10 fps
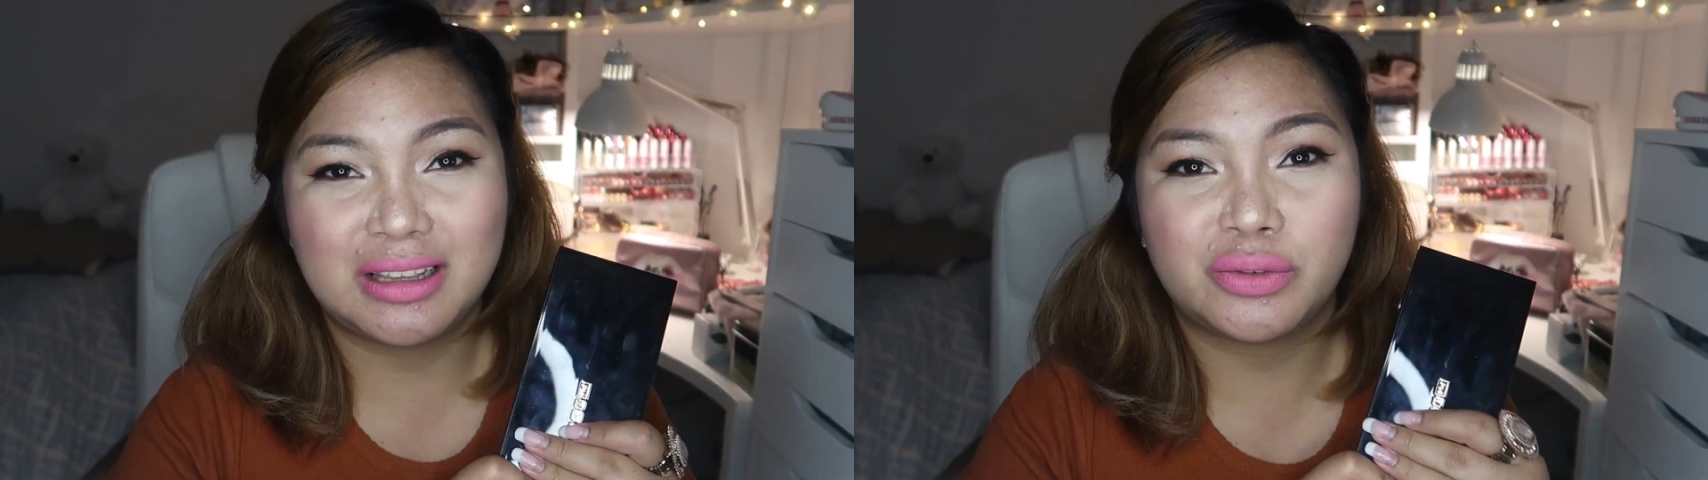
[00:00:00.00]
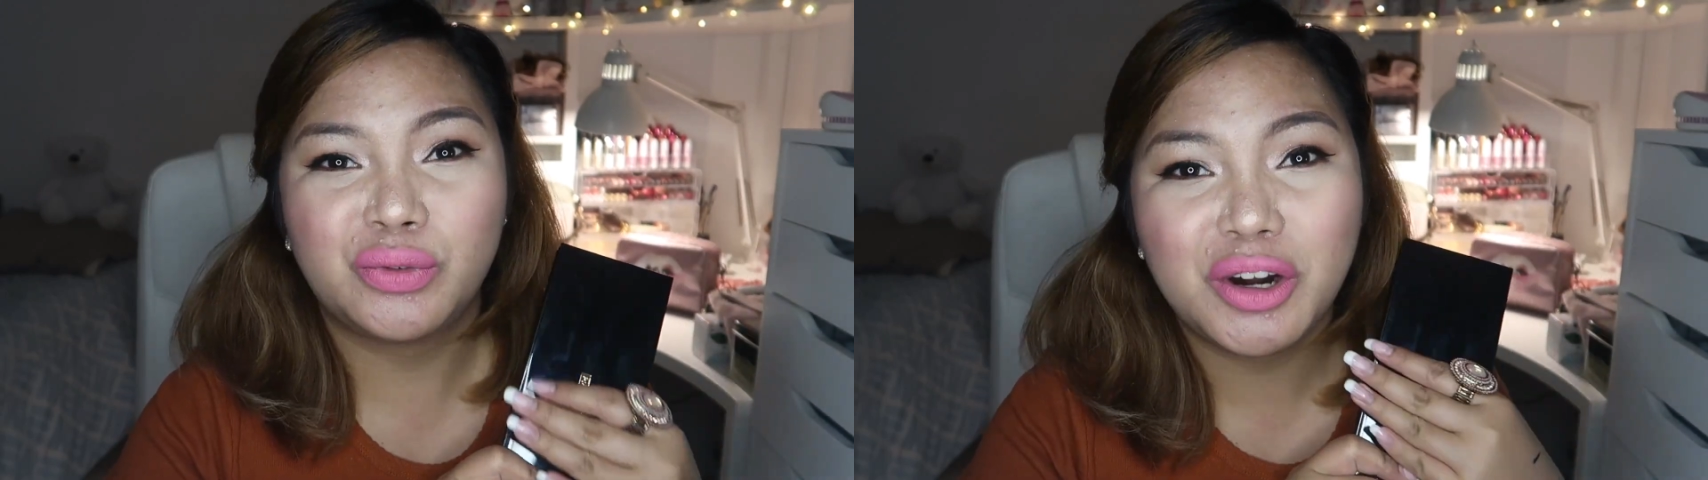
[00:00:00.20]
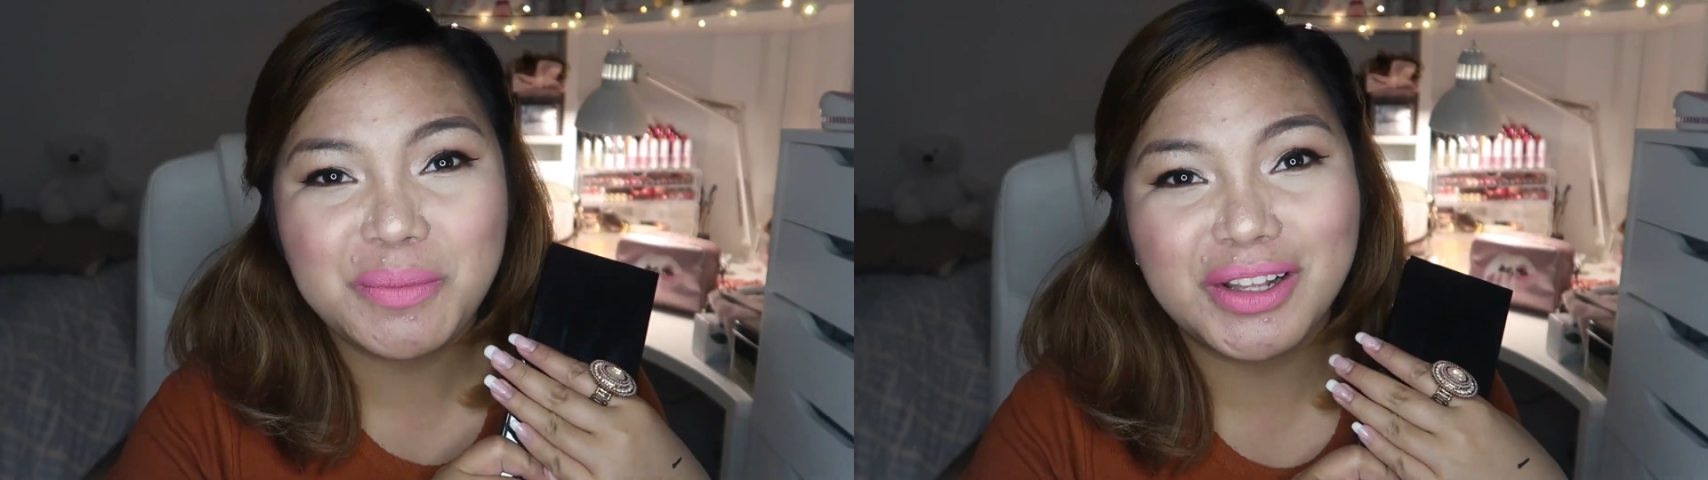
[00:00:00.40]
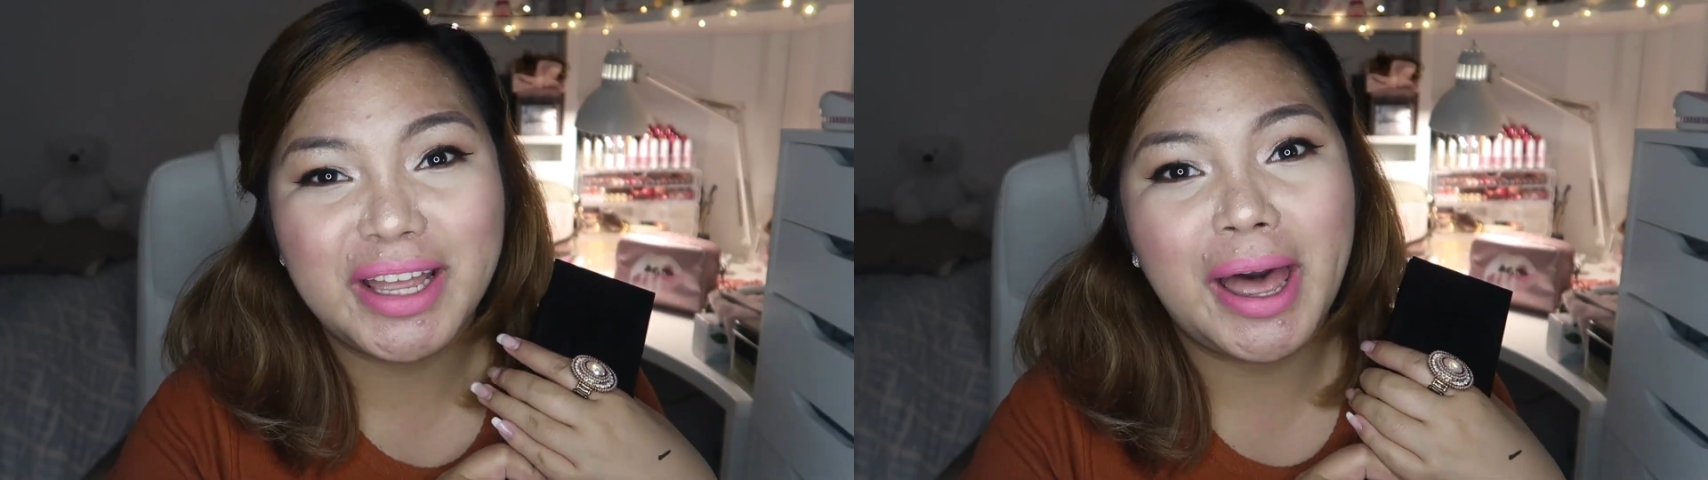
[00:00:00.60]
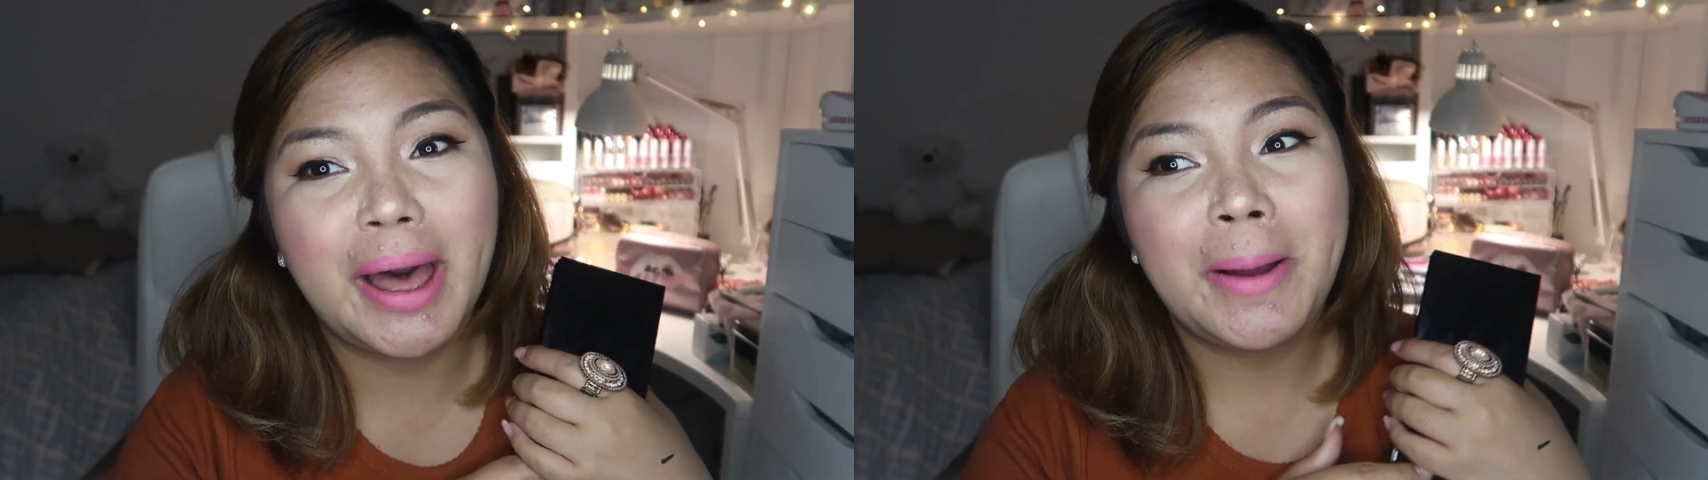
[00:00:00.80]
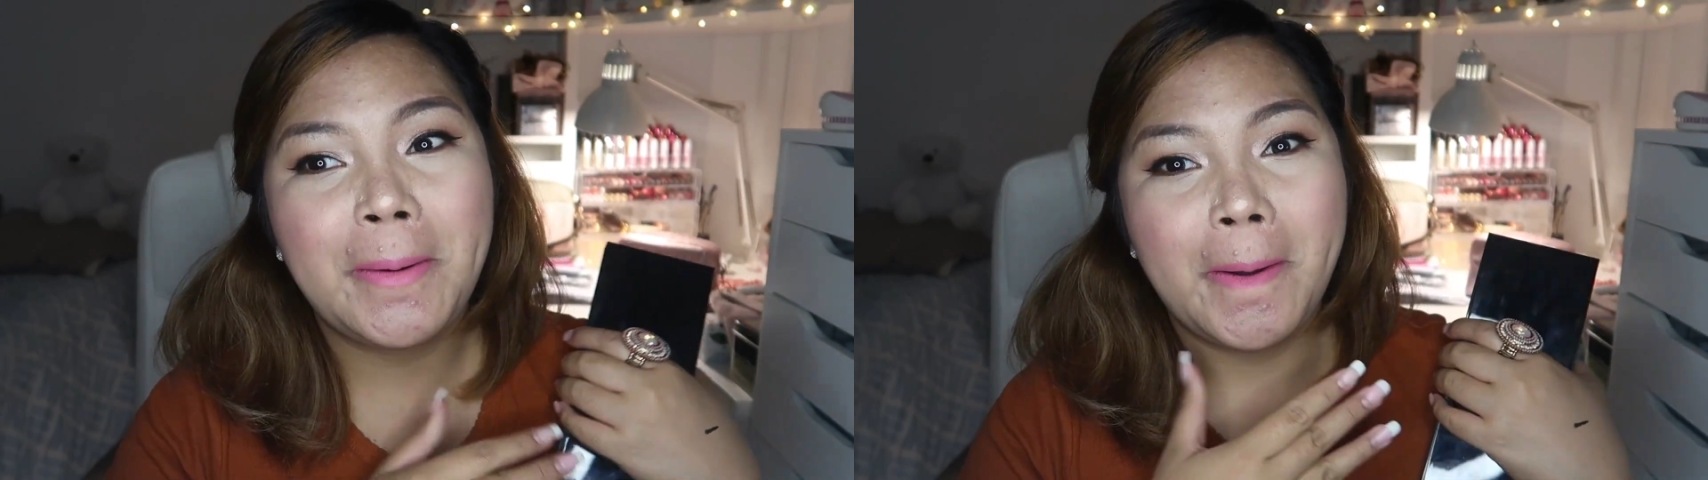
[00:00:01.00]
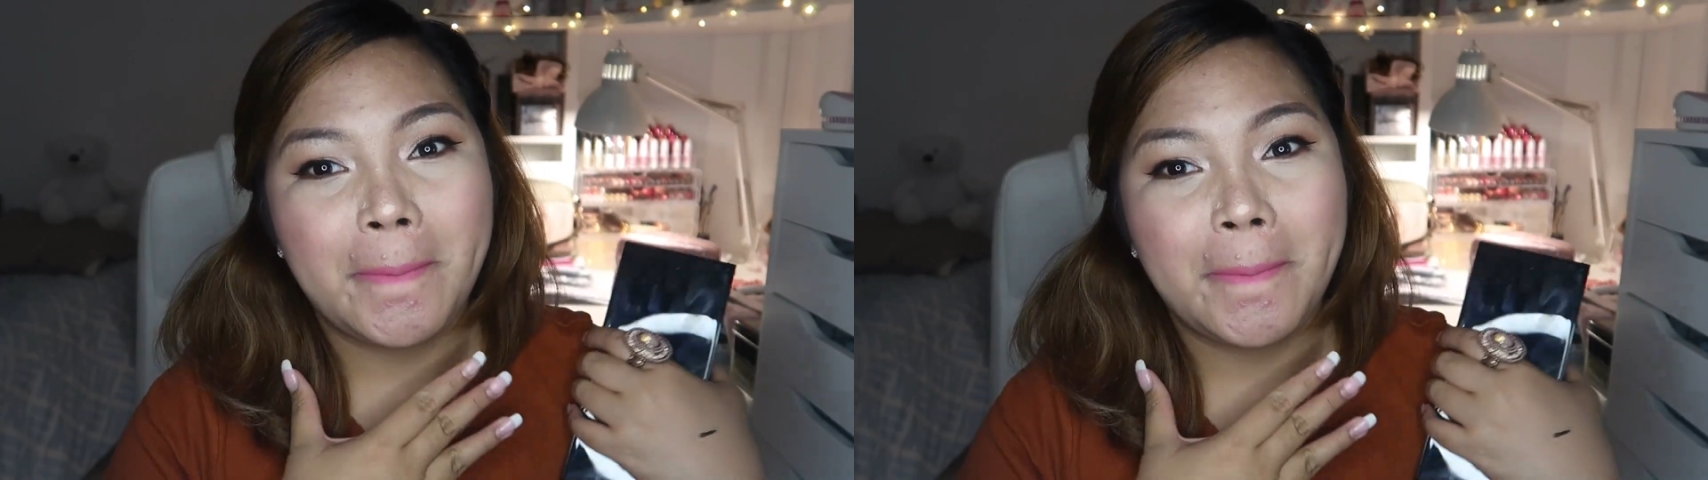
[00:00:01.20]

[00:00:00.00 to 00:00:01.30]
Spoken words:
this formula.